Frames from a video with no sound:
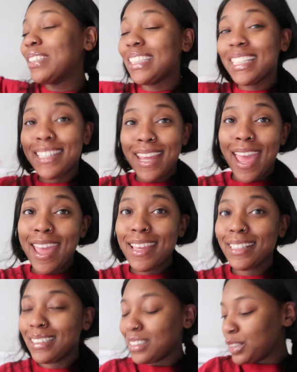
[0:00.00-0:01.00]
today
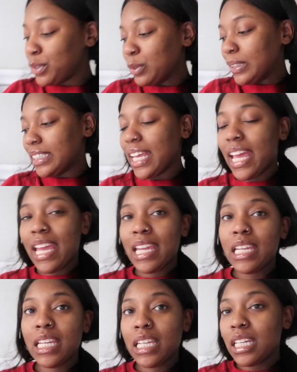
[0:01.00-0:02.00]
is Tuesday.
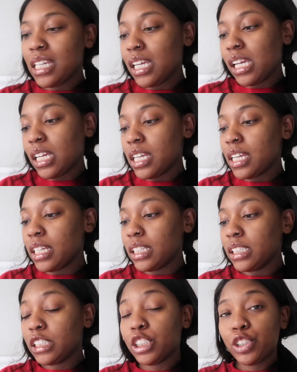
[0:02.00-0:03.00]
It
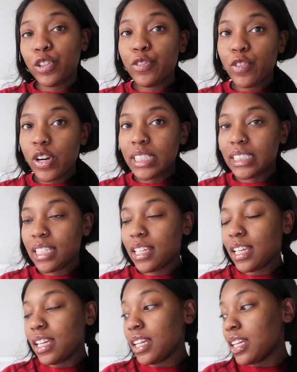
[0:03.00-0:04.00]
is
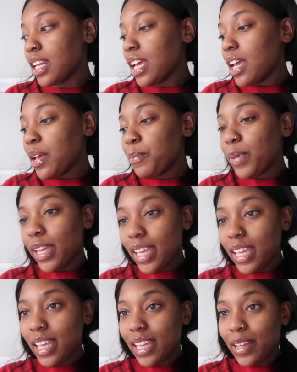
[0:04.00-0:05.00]
2.14
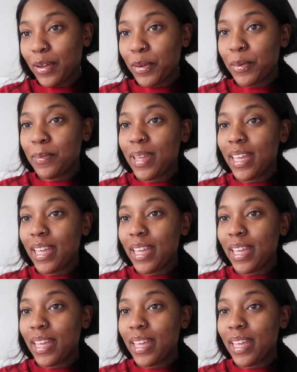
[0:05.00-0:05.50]
p.m.